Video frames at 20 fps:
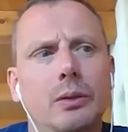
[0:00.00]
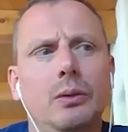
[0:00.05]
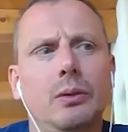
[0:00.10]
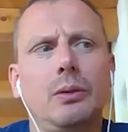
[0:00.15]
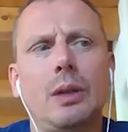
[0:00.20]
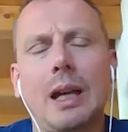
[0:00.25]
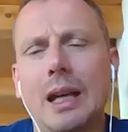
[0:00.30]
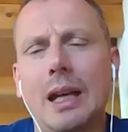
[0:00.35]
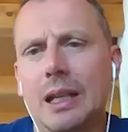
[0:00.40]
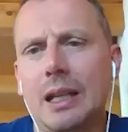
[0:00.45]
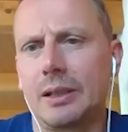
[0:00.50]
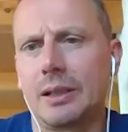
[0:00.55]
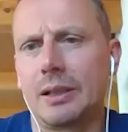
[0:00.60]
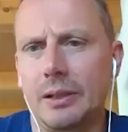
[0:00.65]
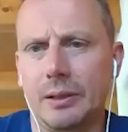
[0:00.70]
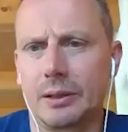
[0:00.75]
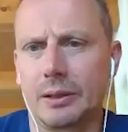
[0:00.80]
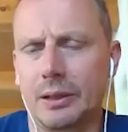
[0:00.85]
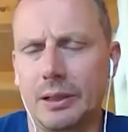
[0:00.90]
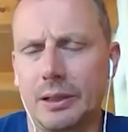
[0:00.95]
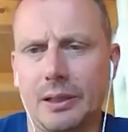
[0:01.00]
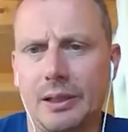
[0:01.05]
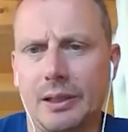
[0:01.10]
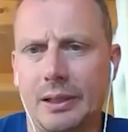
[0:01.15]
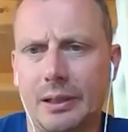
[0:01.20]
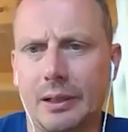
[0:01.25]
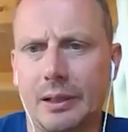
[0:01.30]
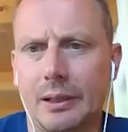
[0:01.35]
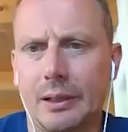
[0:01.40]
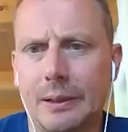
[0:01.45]
add here is
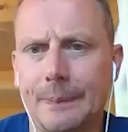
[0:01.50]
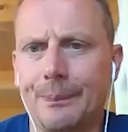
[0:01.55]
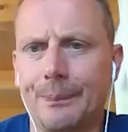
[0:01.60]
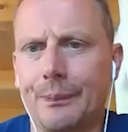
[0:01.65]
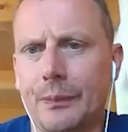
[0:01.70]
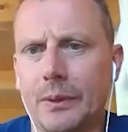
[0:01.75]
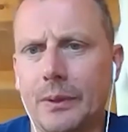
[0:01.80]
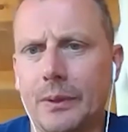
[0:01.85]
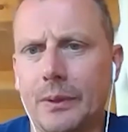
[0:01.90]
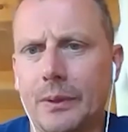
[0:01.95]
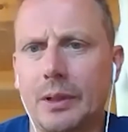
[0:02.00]
um,